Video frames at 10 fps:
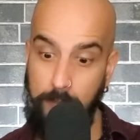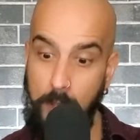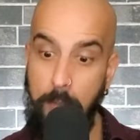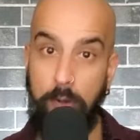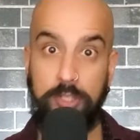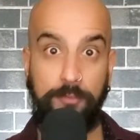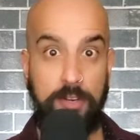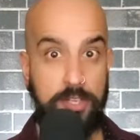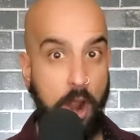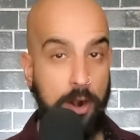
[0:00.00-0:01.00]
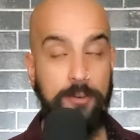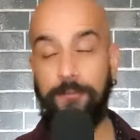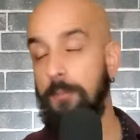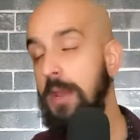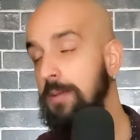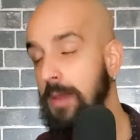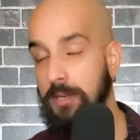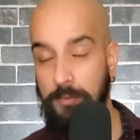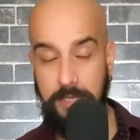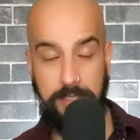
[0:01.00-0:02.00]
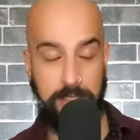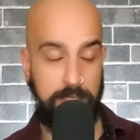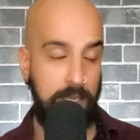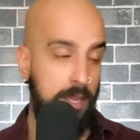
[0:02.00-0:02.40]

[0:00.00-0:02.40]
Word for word: most of us aren't for many, many reasons.